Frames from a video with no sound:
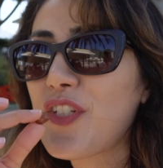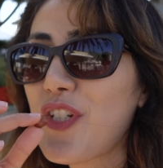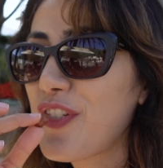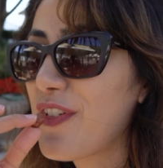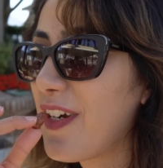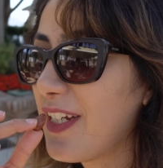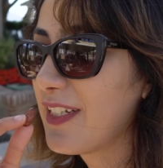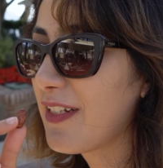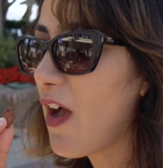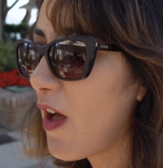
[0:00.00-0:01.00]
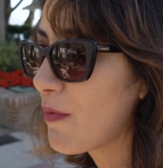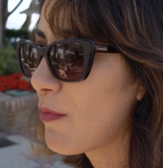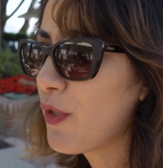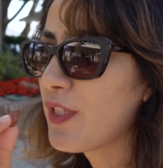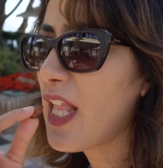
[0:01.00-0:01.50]
Just trying
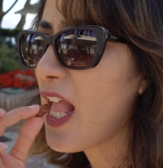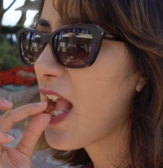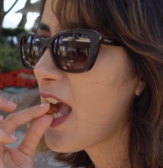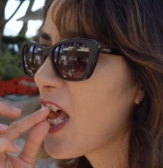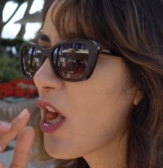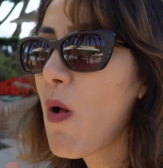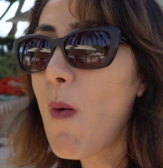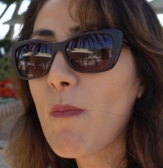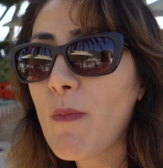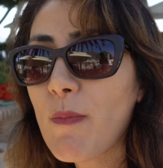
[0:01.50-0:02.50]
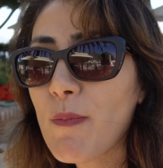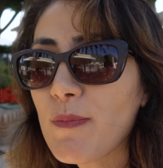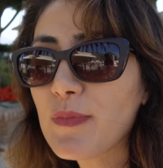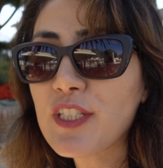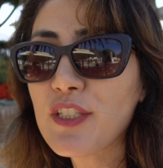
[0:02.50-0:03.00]
almond.
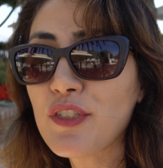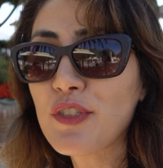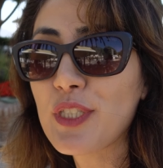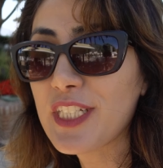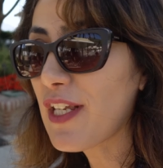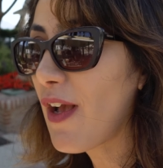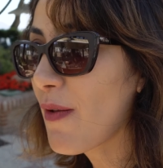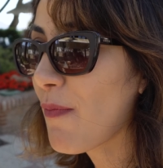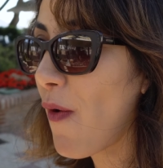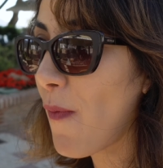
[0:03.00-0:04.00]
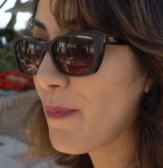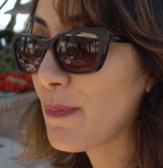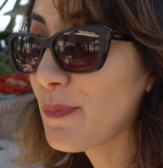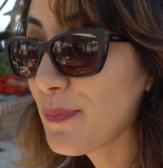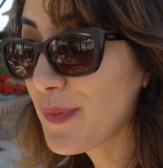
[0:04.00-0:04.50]
It's a sweet
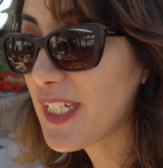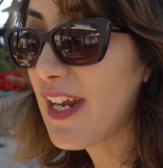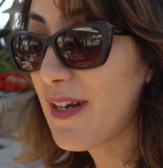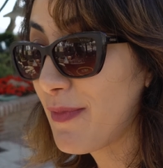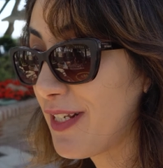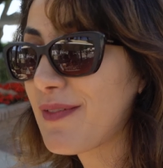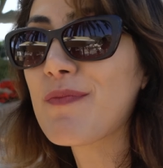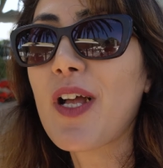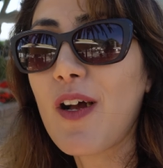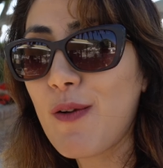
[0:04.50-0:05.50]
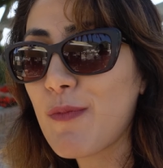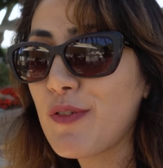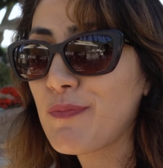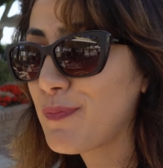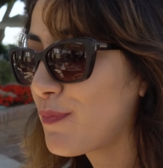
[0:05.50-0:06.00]
almond. Caramel almond.